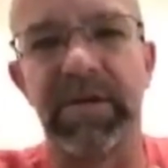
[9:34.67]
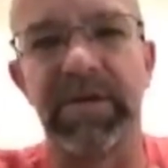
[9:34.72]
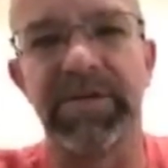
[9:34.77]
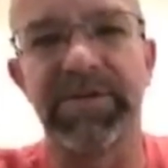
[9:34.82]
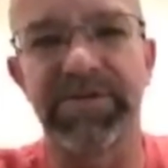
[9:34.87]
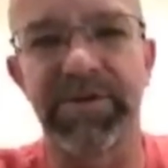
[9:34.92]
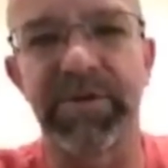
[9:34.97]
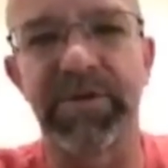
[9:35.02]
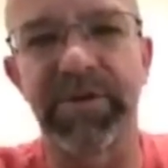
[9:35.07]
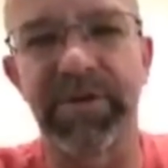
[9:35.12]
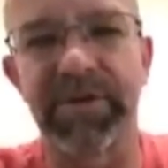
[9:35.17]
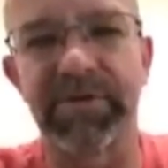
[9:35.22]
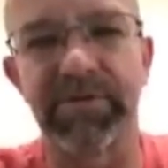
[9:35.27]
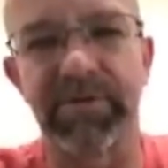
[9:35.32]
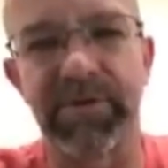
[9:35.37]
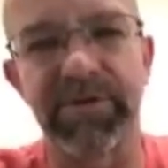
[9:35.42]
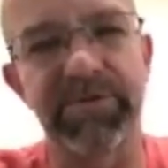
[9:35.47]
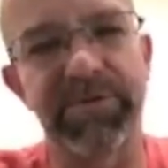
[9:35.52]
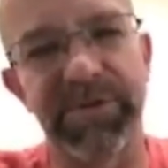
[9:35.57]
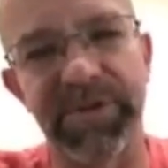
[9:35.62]
Starting
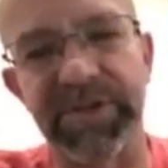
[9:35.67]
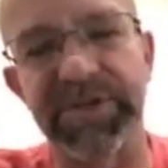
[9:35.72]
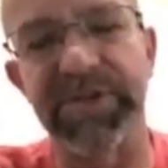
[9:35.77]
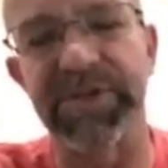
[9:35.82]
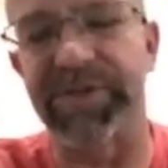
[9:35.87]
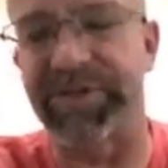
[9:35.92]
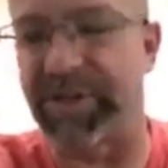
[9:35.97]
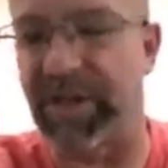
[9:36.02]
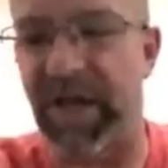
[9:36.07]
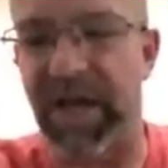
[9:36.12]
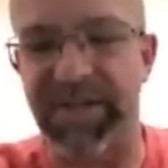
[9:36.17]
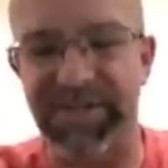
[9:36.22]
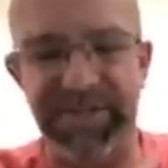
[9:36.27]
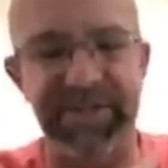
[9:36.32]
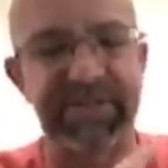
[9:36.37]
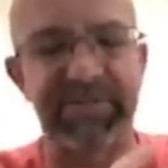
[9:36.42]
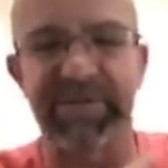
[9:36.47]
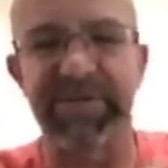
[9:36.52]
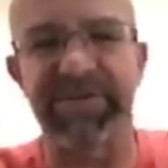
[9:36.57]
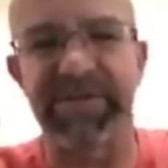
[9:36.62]
once we get to July, it's
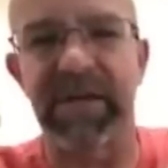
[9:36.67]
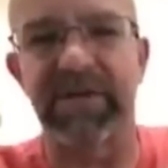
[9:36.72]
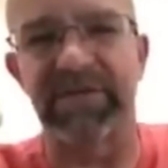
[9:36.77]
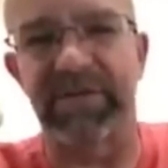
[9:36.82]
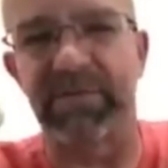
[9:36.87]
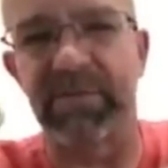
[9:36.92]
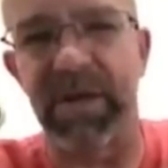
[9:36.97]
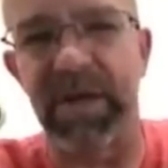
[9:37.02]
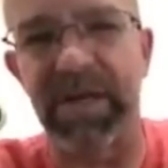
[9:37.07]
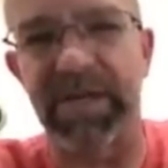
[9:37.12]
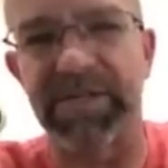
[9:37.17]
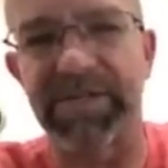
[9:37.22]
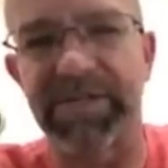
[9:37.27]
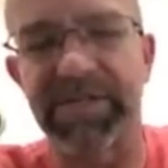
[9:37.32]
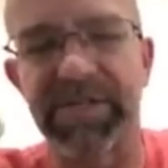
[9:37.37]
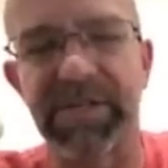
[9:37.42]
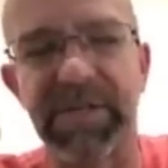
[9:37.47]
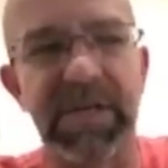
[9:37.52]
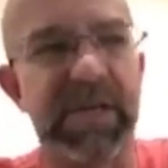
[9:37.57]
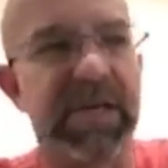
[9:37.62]
going to be 7 months.